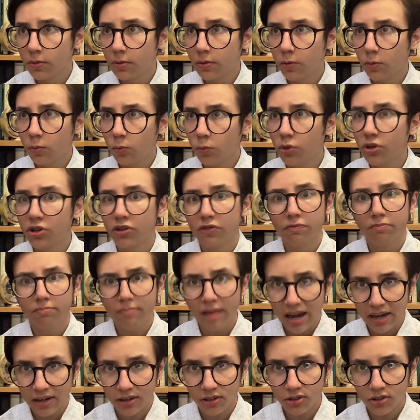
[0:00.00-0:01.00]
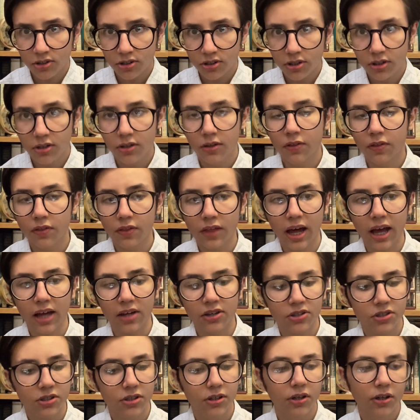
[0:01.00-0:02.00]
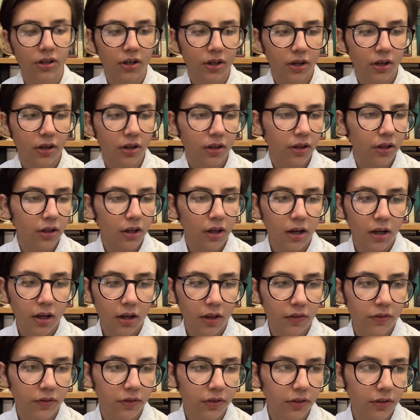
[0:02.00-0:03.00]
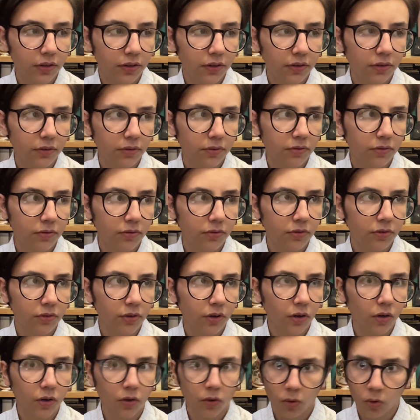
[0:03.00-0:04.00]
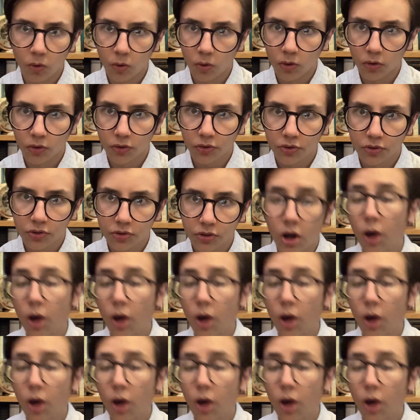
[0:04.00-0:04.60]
would have meant that the Lords...